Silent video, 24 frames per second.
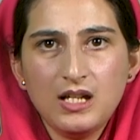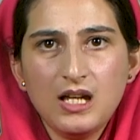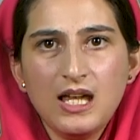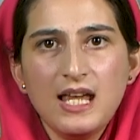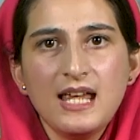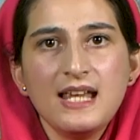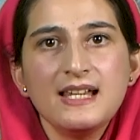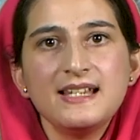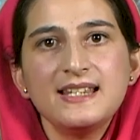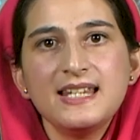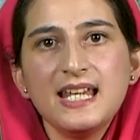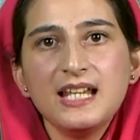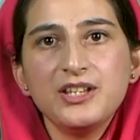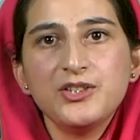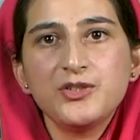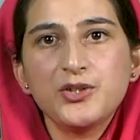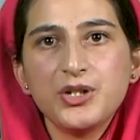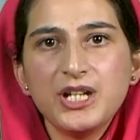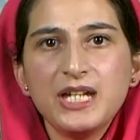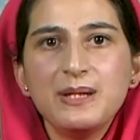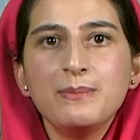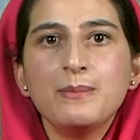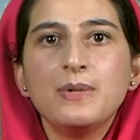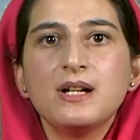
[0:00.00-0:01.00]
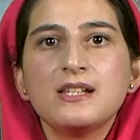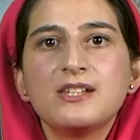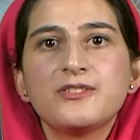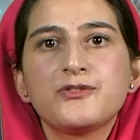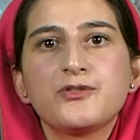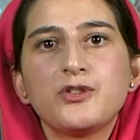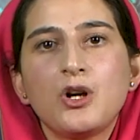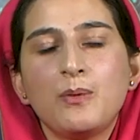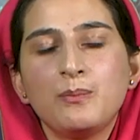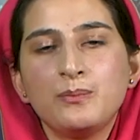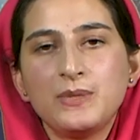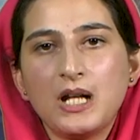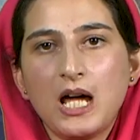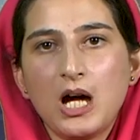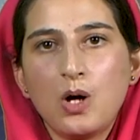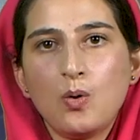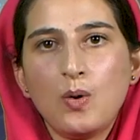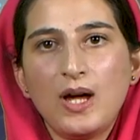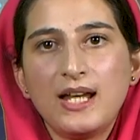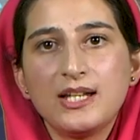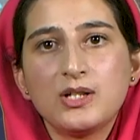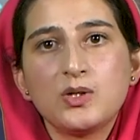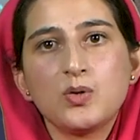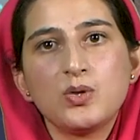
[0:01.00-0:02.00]
say 3 months from now
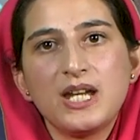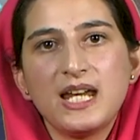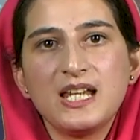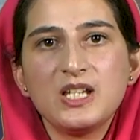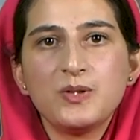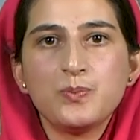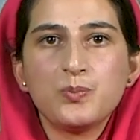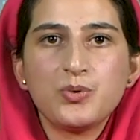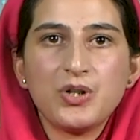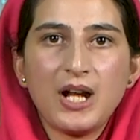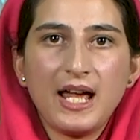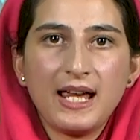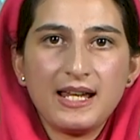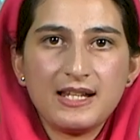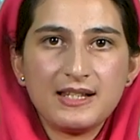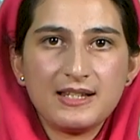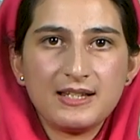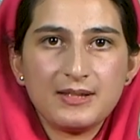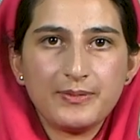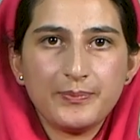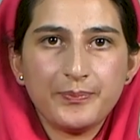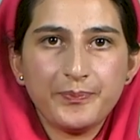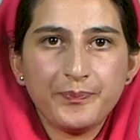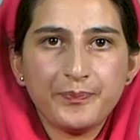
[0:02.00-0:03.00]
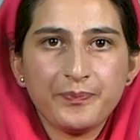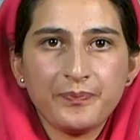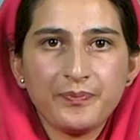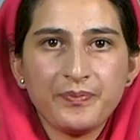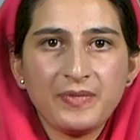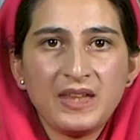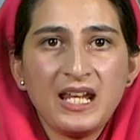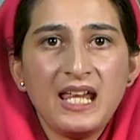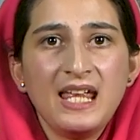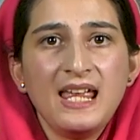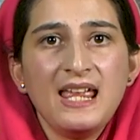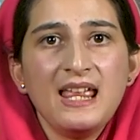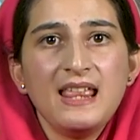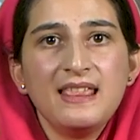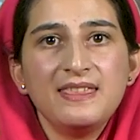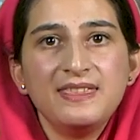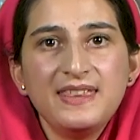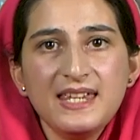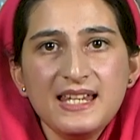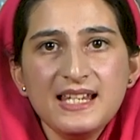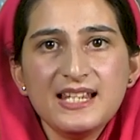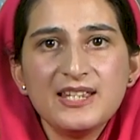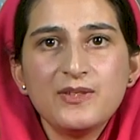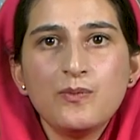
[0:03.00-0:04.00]
at today's price.
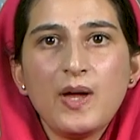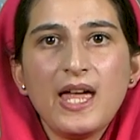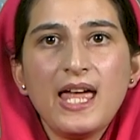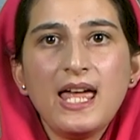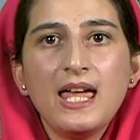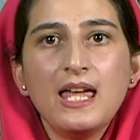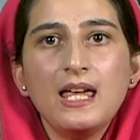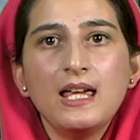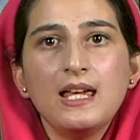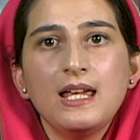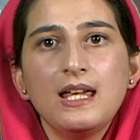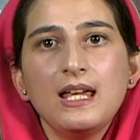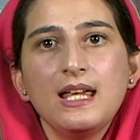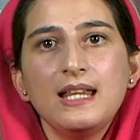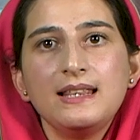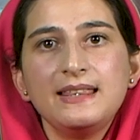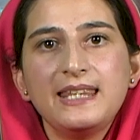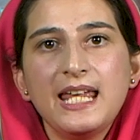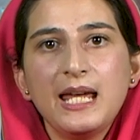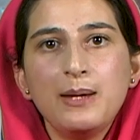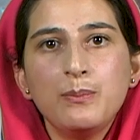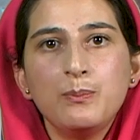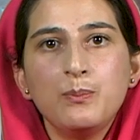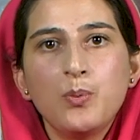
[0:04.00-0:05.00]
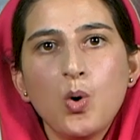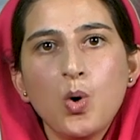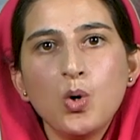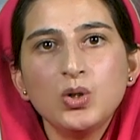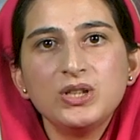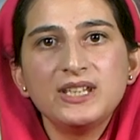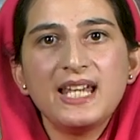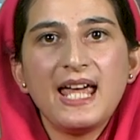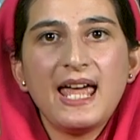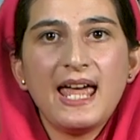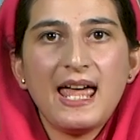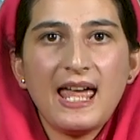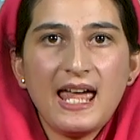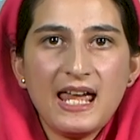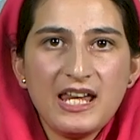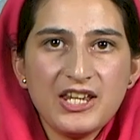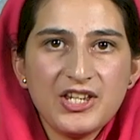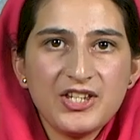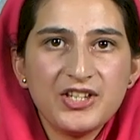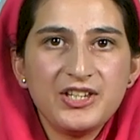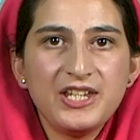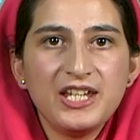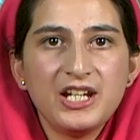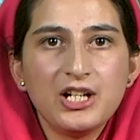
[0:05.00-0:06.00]
This way, they both hedge
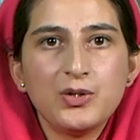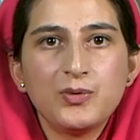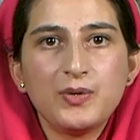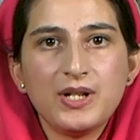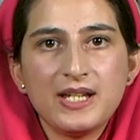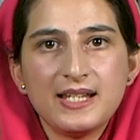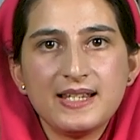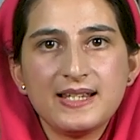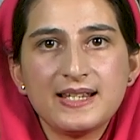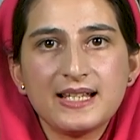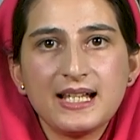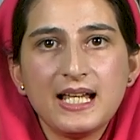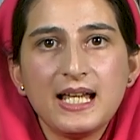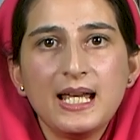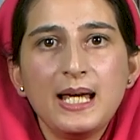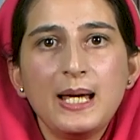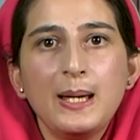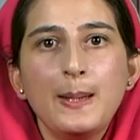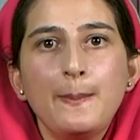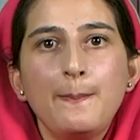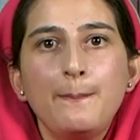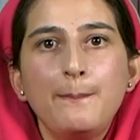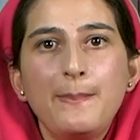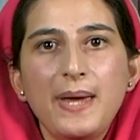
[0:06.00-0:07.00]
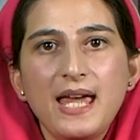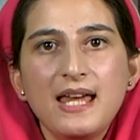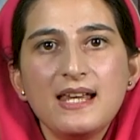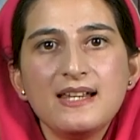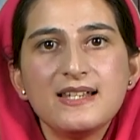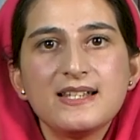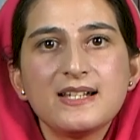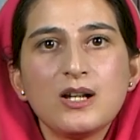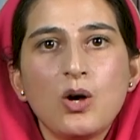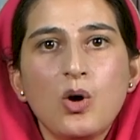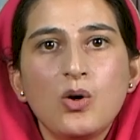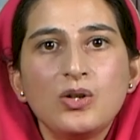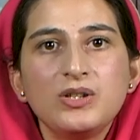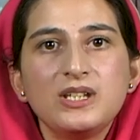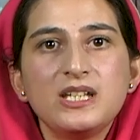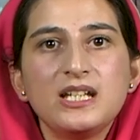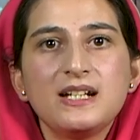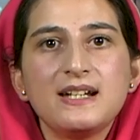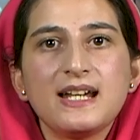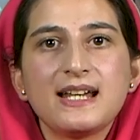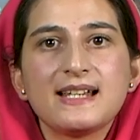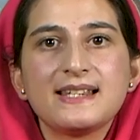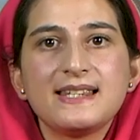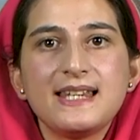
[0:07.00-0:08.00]
their risk based on their
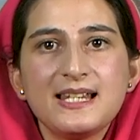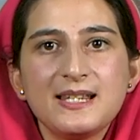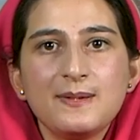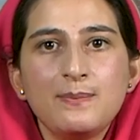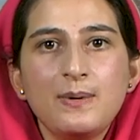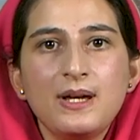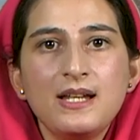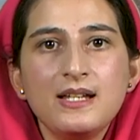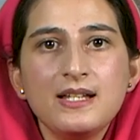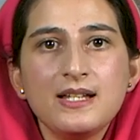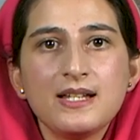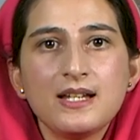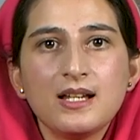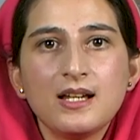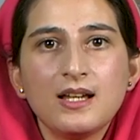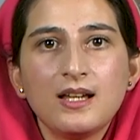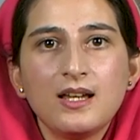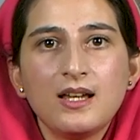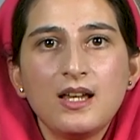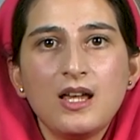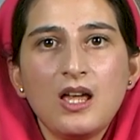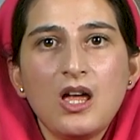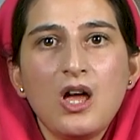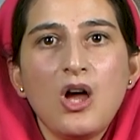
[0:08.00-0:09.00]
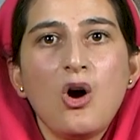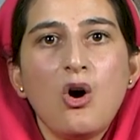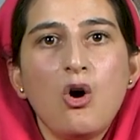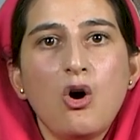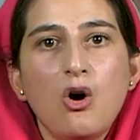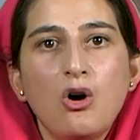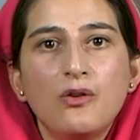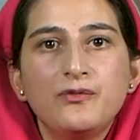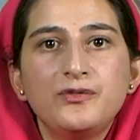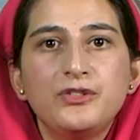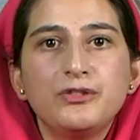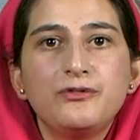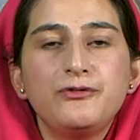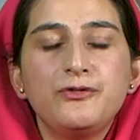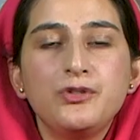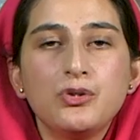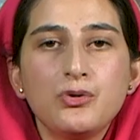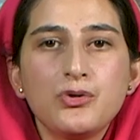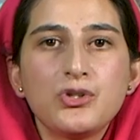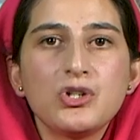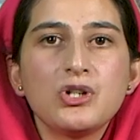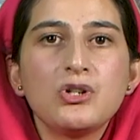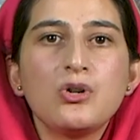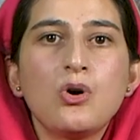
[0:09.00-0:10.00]
assessment of the
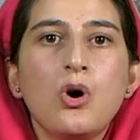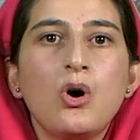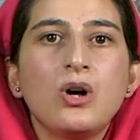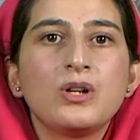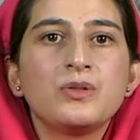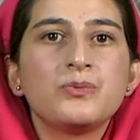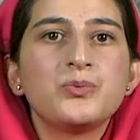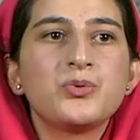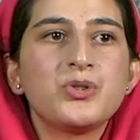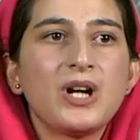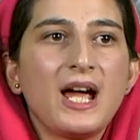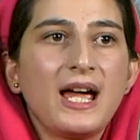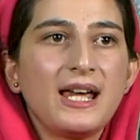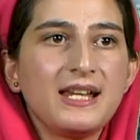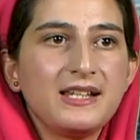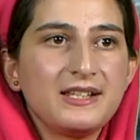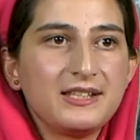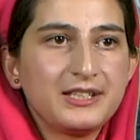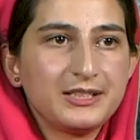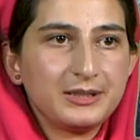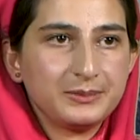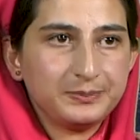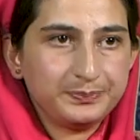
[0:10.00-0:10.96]
future corn price.